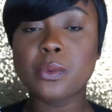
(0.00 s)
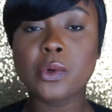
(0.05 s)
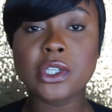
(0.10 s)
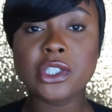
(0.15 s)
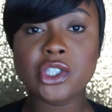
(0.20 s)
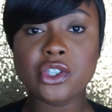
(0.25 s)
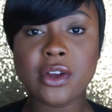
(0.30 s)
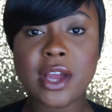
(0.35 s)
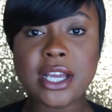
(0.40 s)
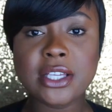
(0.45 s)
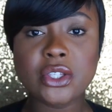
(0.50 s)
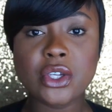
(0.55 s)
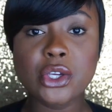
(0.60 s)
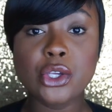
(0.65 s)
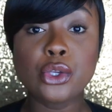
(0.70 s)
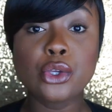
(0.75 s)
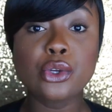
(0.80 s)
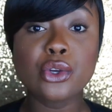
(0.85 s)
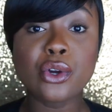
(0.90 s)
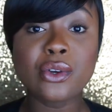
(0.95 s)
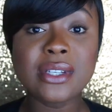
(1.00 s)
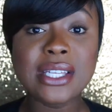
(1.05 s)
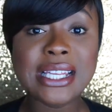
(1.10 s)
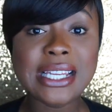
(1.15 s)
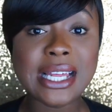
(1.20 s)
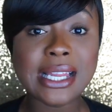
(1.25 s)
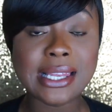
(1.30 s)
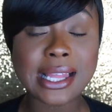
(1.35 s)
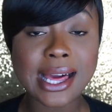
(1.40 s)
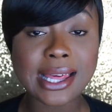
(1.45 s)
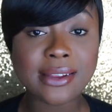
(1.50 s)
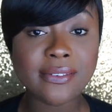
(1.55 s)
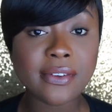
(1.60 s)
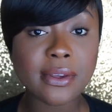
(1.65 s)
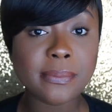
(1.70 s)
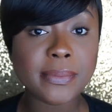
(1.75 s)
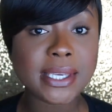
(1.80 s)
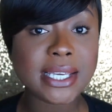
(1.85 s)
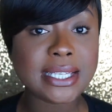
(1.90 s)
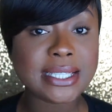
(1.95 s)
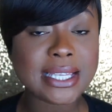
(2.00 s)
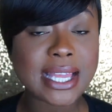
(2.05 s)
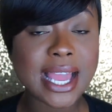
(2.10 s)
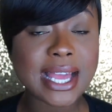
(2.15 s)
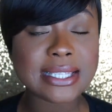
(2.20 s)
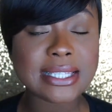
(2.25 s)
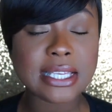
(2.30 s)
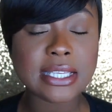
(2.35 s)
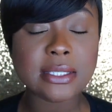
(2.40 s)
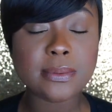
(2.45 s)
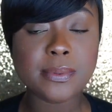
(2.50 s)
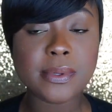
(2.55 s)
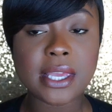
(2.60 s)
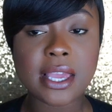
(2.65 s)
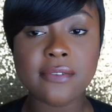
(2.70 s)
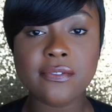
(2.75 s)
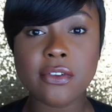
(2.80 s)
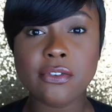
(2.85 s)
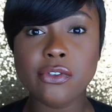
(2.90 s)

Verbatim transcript: moisturizer. You don't need a lot of it because it has SPF.